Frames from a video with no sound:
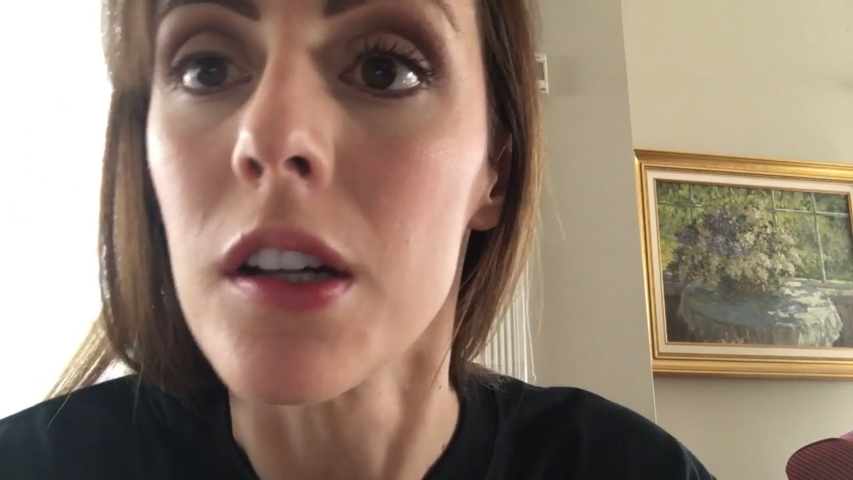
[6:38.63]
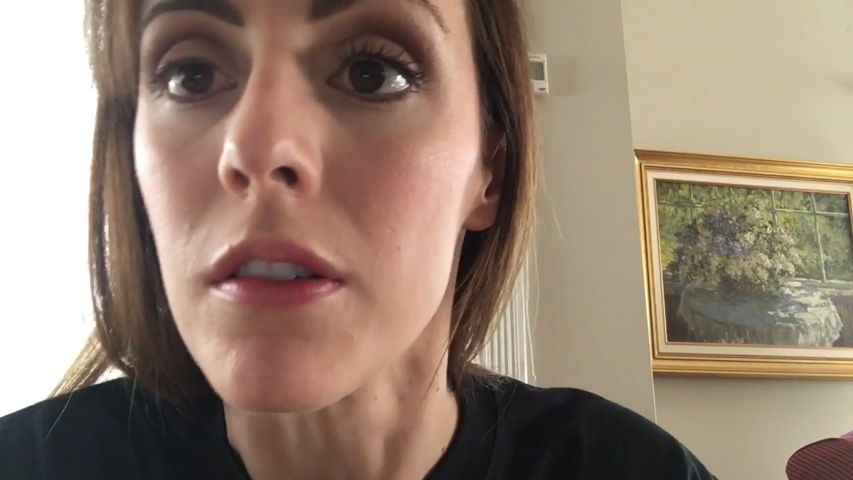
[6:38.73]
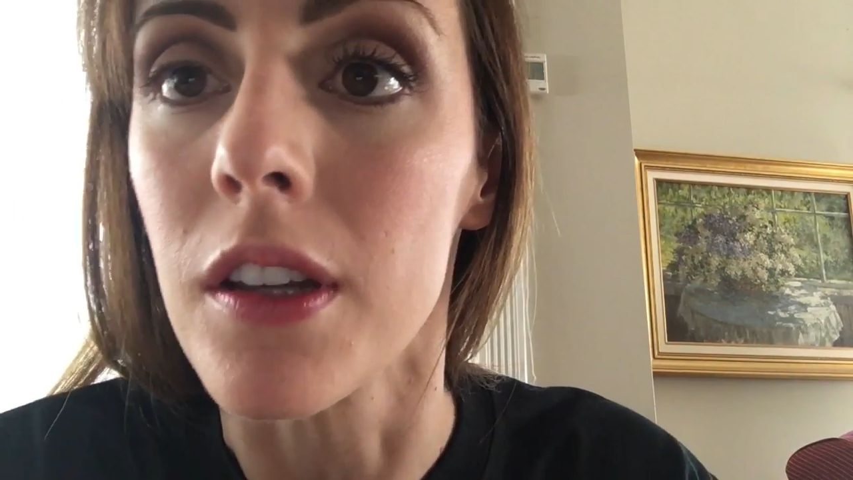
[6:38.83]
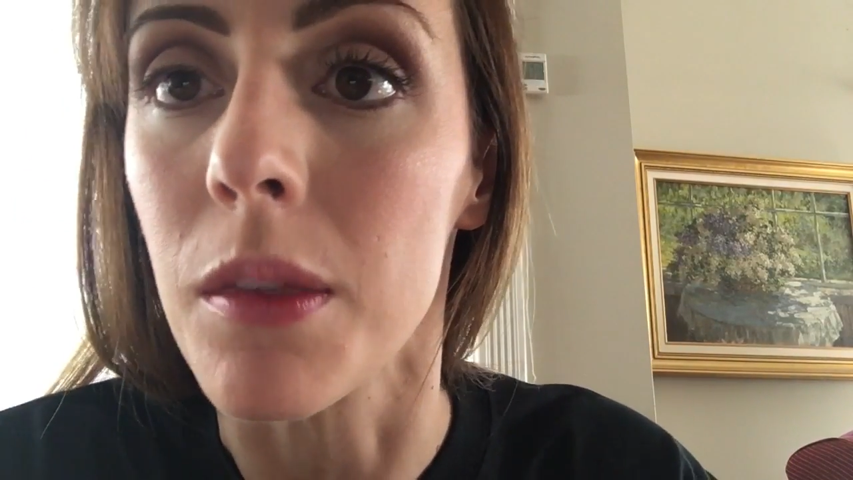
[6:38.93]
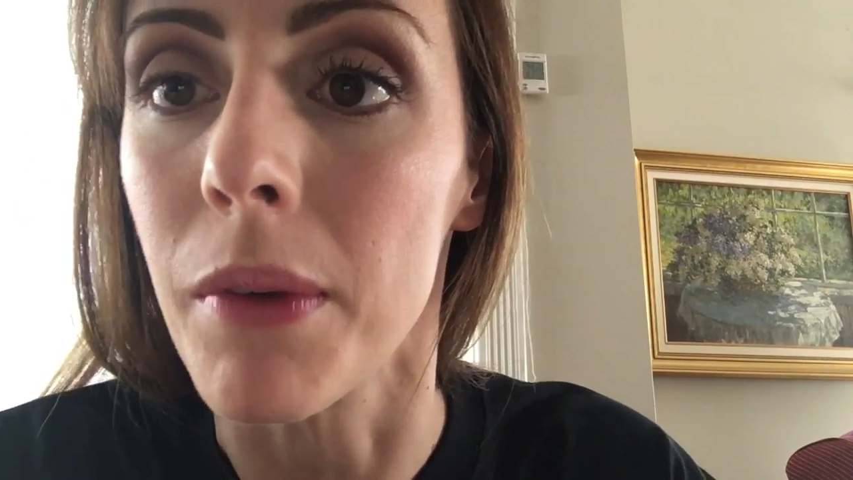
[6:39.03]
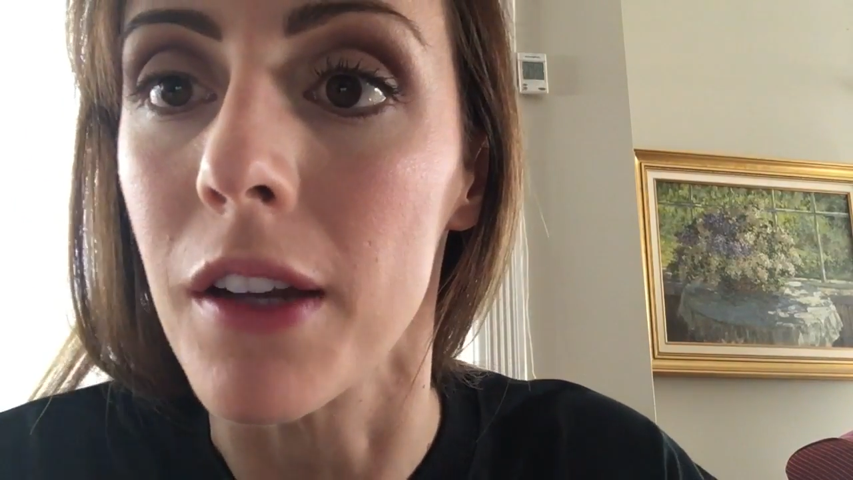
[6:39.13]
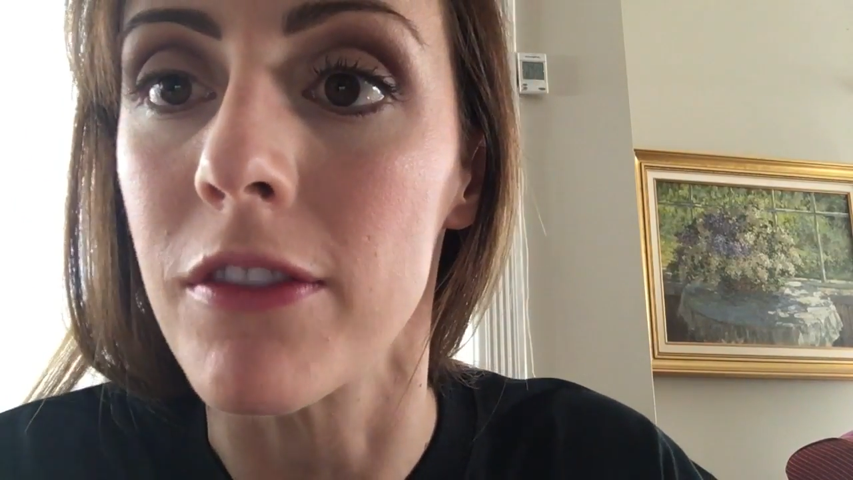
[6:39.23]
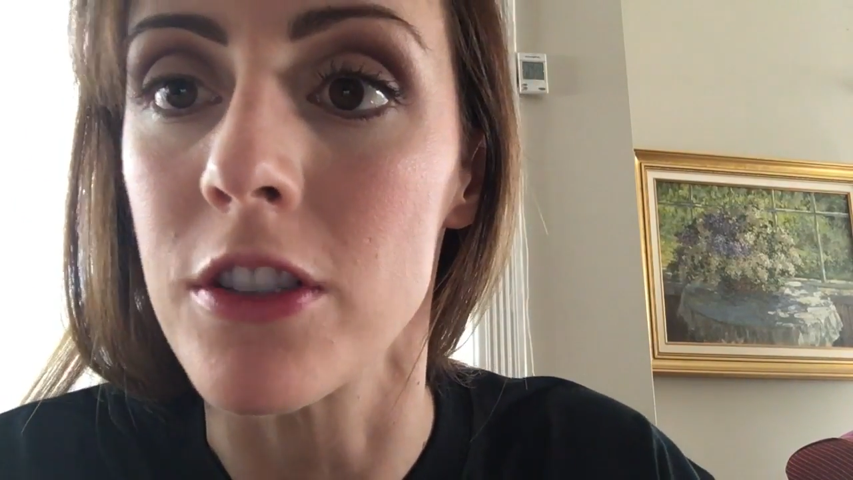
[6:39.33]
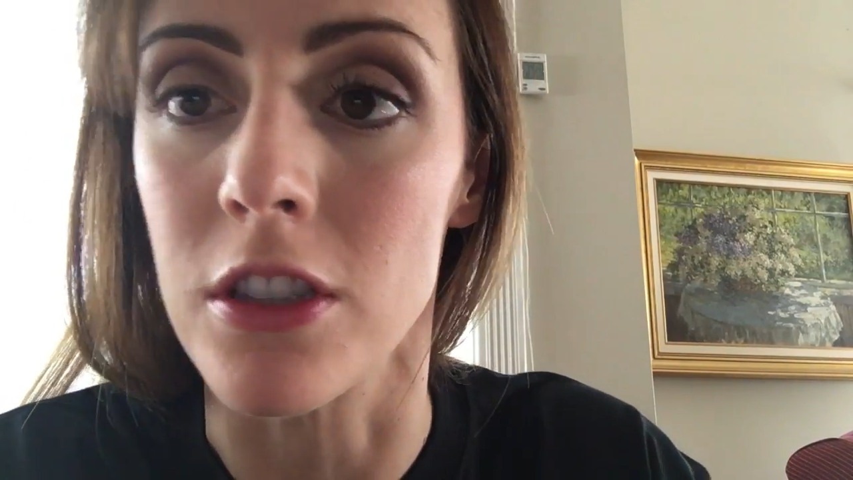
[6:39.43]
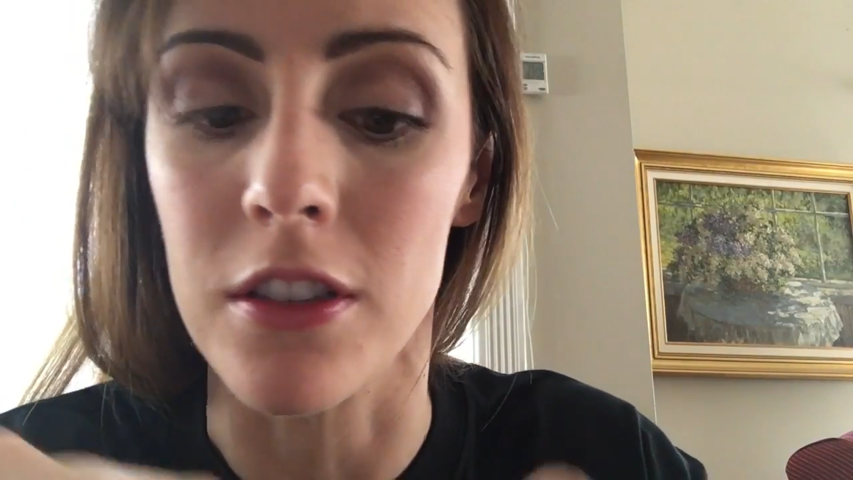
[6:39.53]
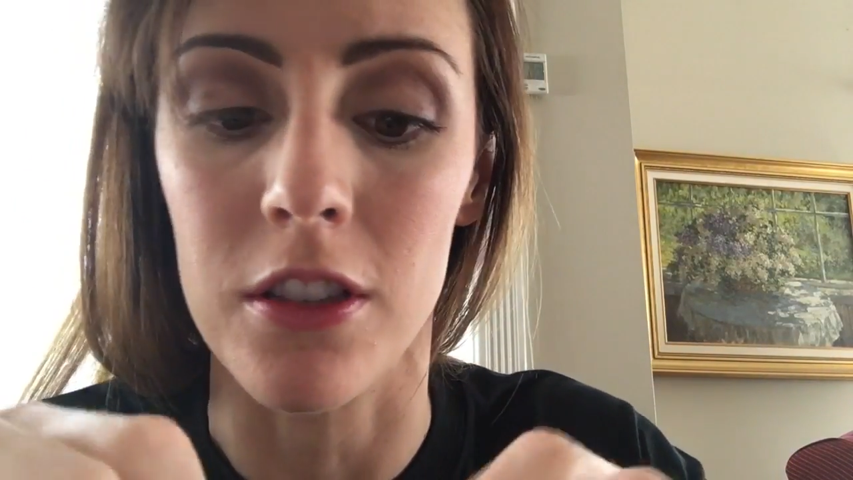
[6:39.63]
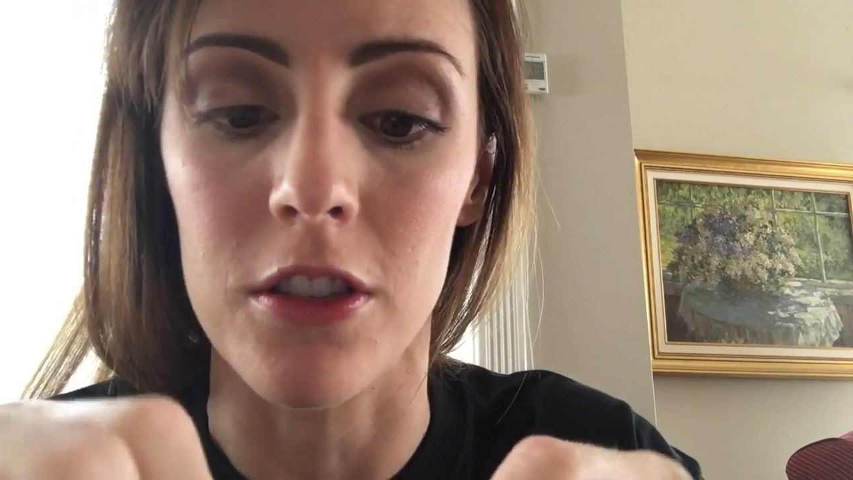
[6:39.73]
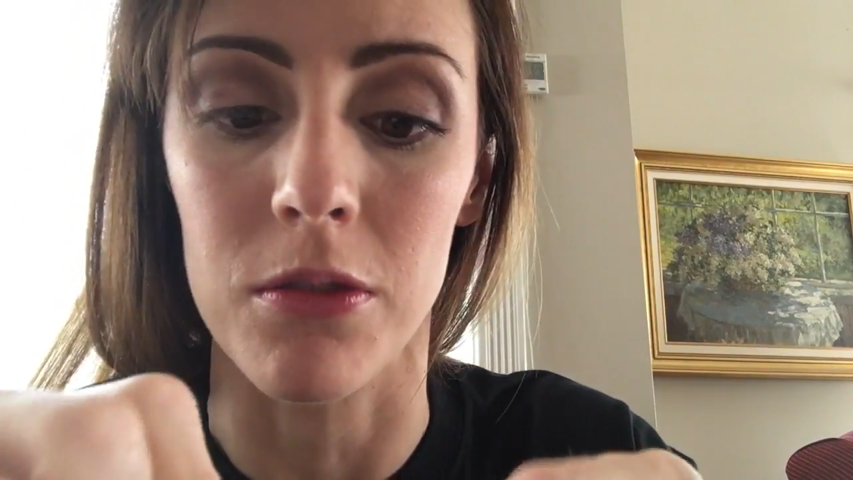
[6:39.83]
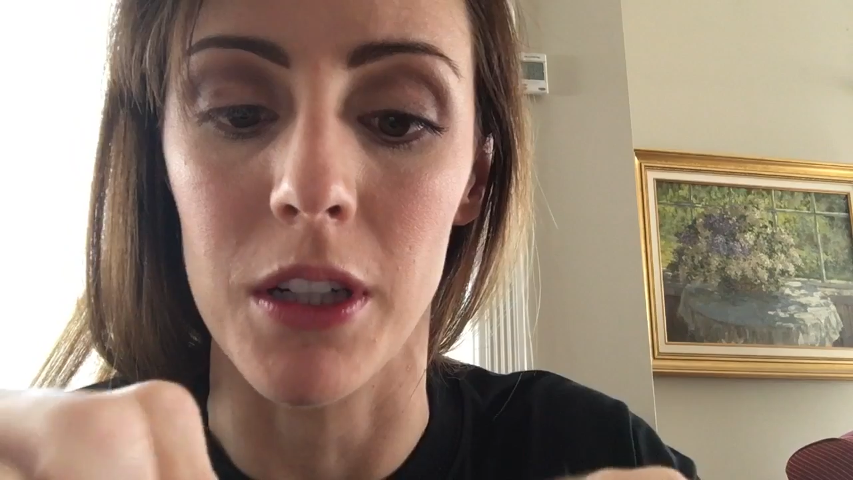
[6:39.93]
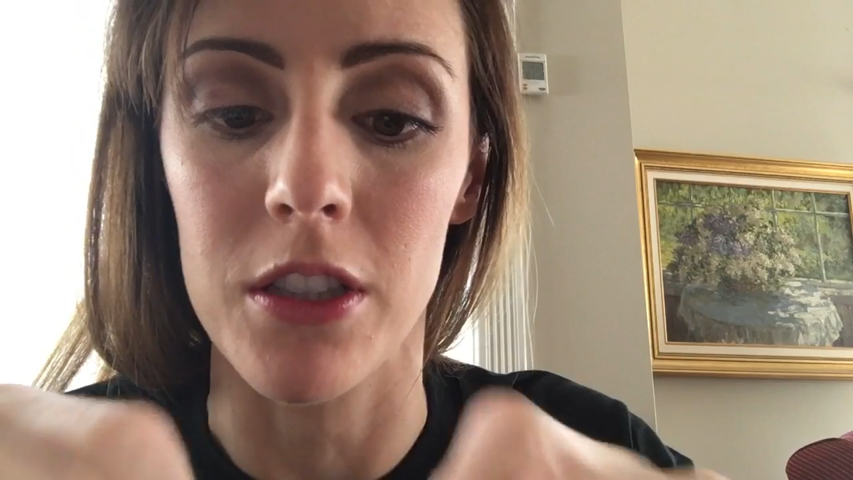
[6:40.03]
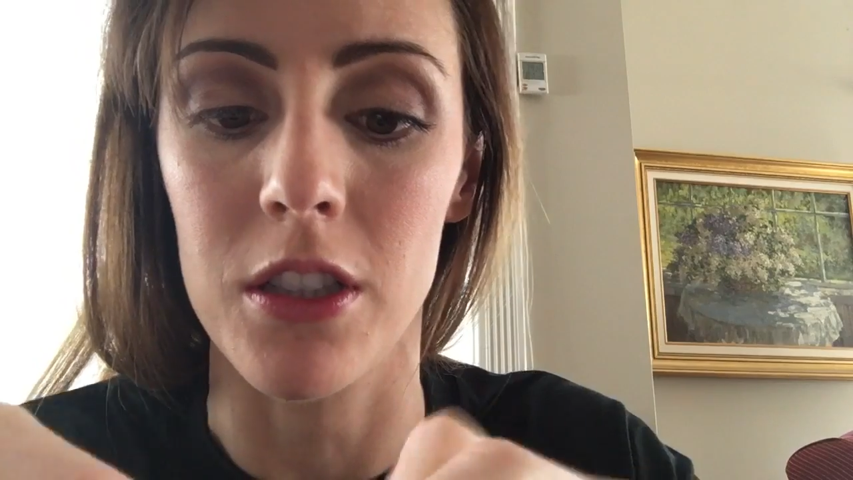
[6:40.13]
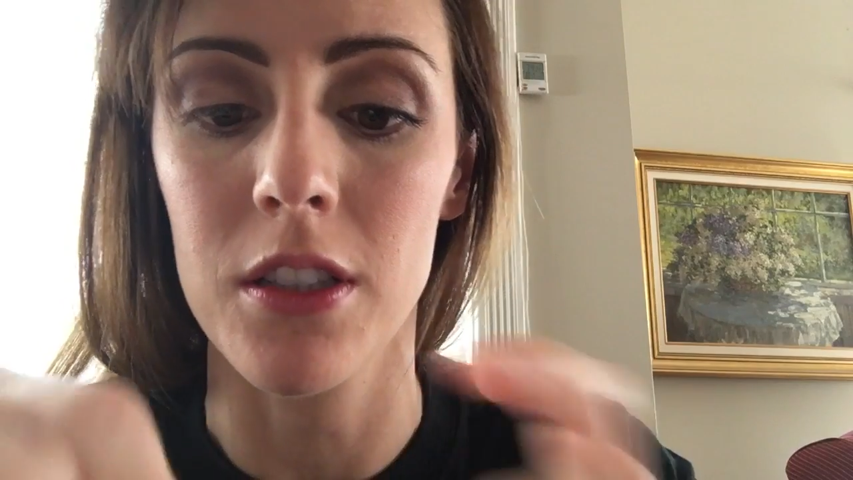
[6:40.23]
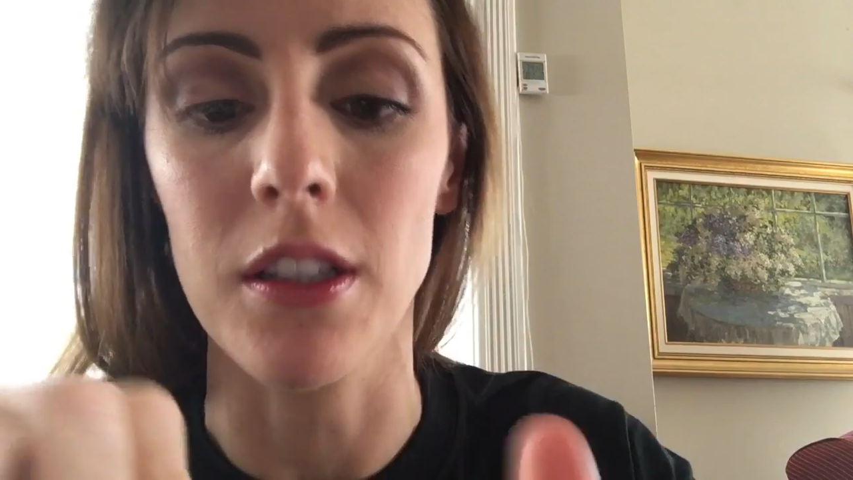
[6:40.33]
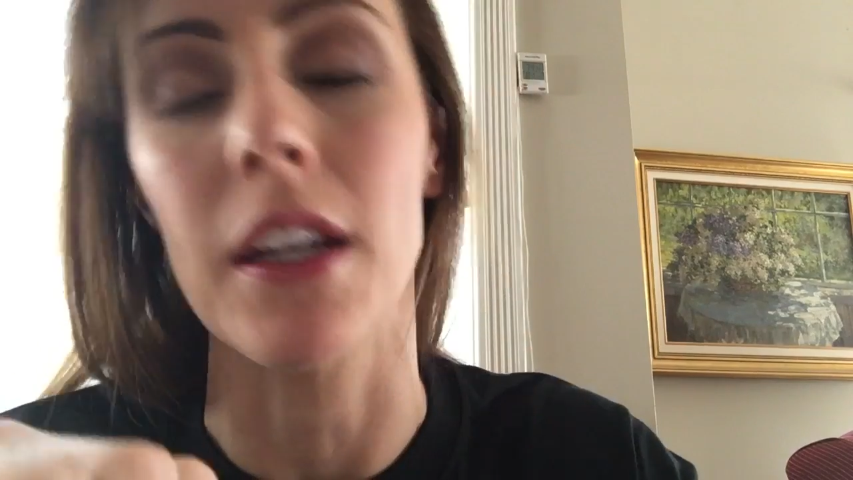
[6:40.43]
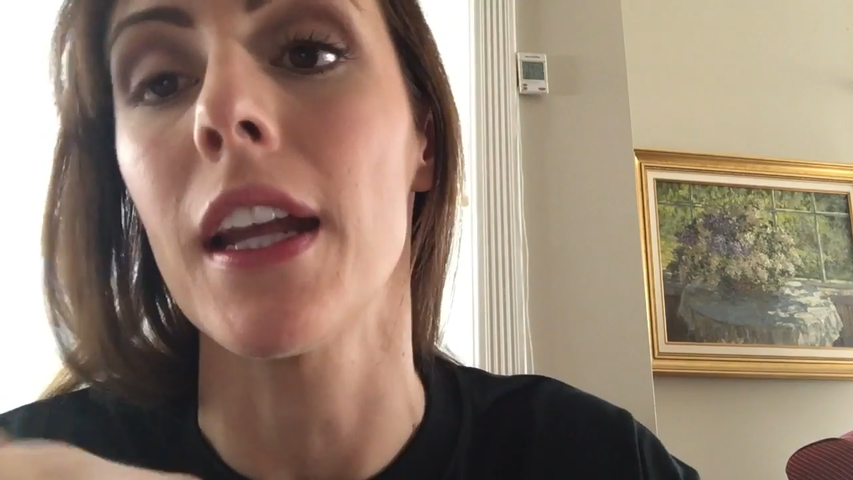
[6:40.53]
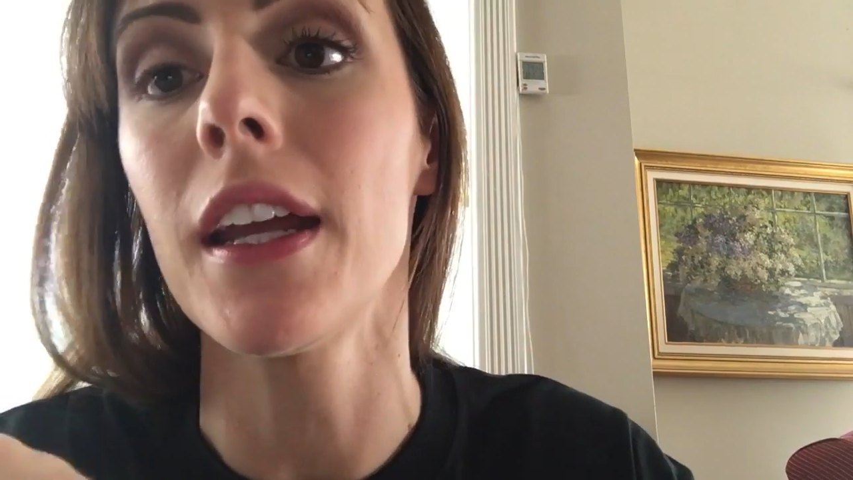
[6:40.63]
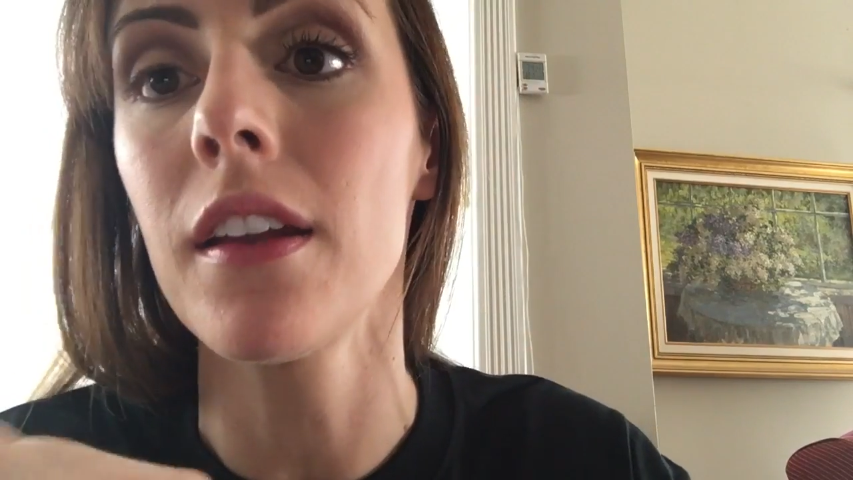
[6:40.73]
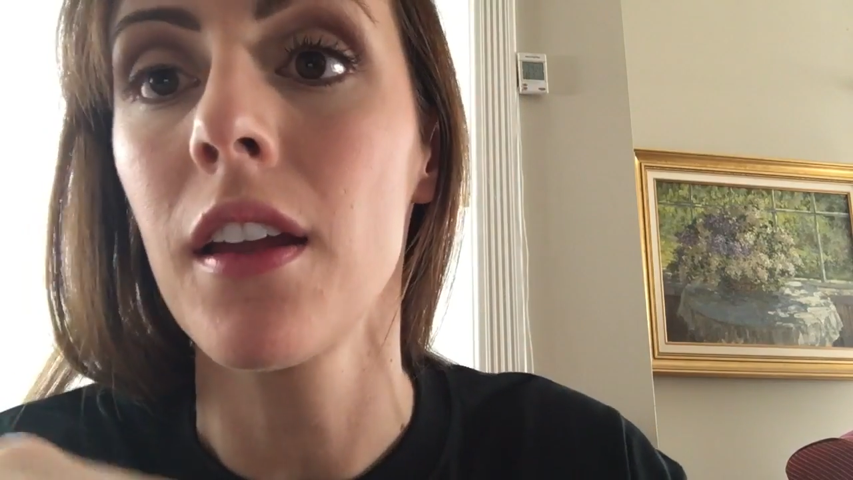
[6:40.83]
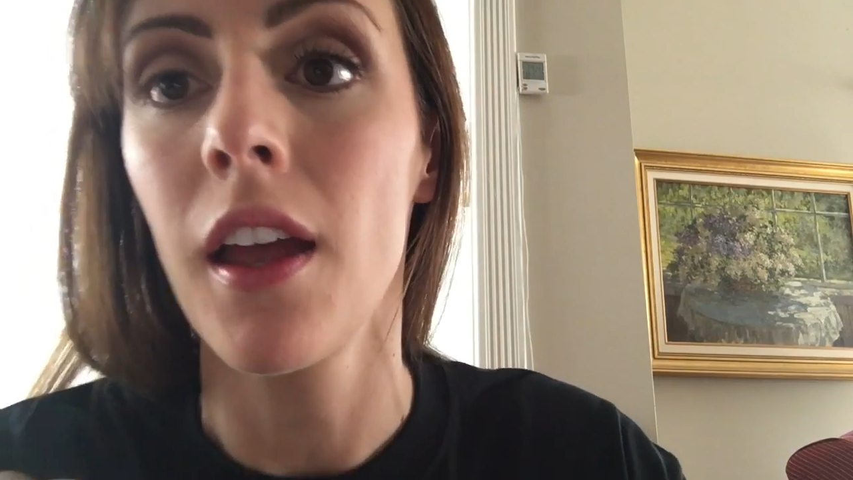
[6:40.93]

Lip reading: with my vision situation today.